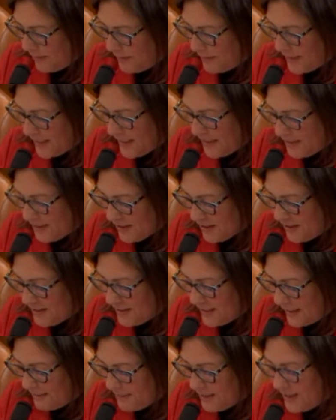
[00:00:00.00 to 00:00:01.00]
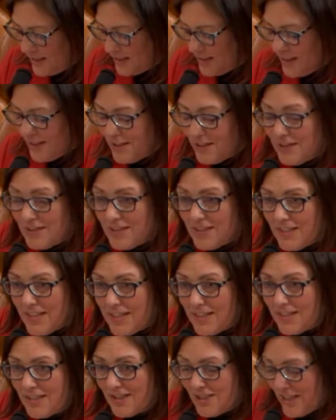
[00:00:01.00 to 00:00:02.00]
Republicans are attempting to use
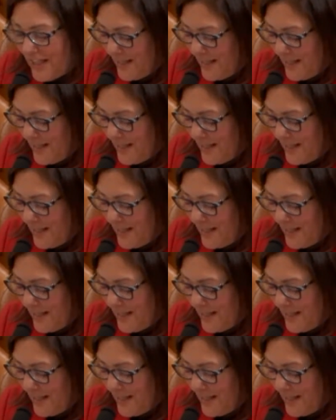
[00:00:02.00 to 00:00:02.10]
this